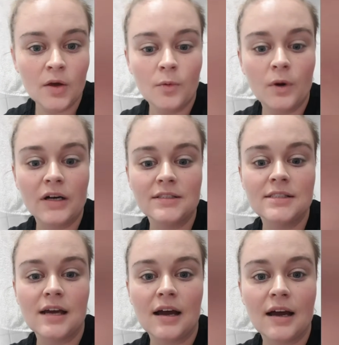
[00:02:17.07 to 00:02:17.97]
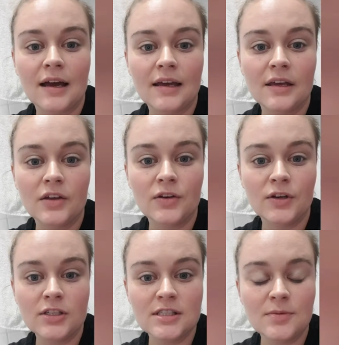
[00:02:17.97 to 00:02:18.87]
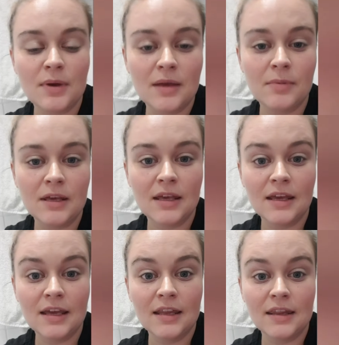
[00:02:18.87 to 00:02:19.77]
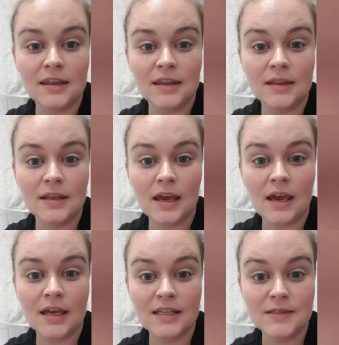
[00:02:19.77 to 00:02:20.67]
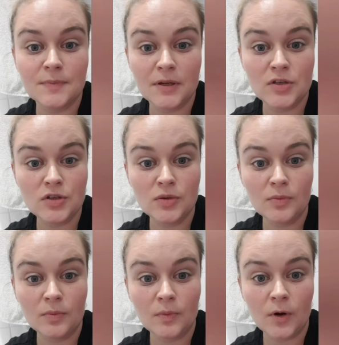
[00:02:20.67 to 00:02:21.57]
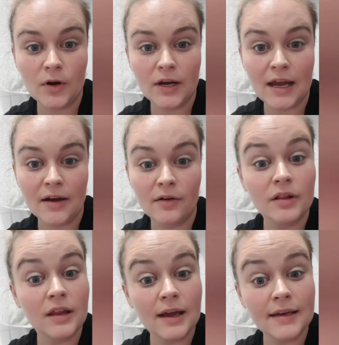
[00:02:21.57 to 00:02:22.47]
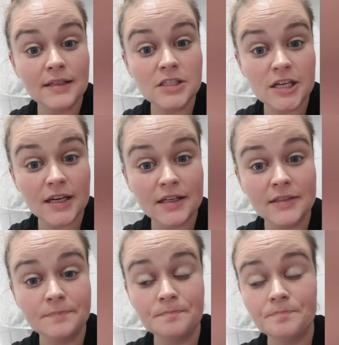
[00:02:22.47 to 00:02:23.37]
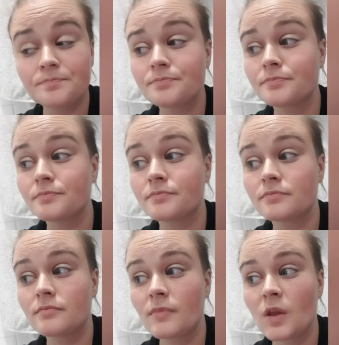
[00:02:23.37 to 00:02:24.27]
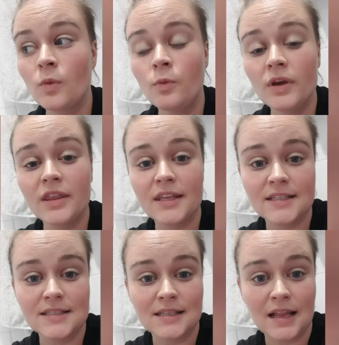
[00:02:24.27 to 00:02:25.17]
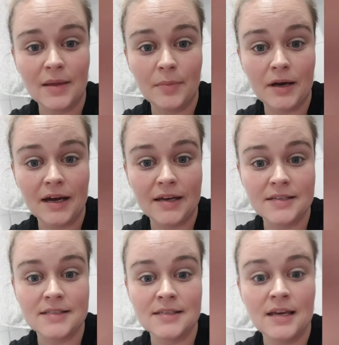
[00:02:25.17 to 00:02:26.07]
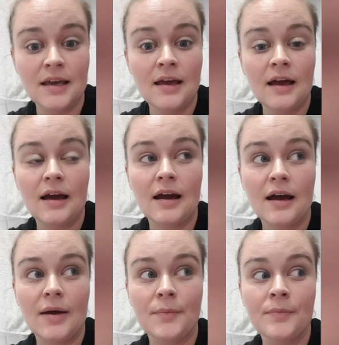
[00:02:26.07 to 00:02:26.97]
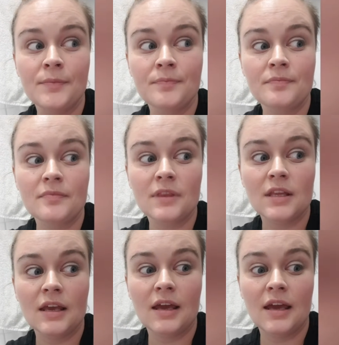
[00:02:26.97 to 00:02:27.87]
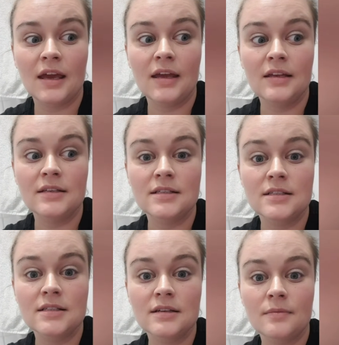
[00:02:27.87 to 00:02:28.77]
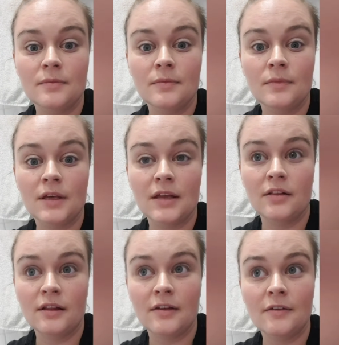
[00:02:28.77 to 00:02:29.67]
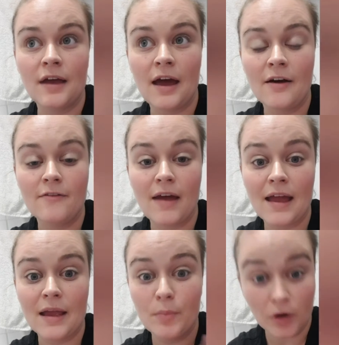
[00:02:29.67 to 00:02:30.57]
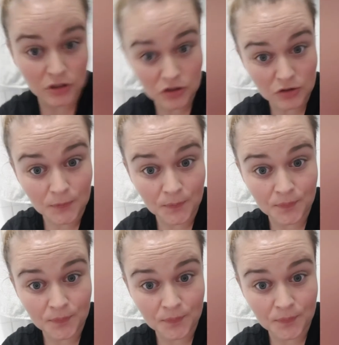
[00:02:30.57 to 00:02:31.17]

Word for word: whilst I nurse the baby in his bedroom on our glider chair with his lullabies um, and he'll have a bottle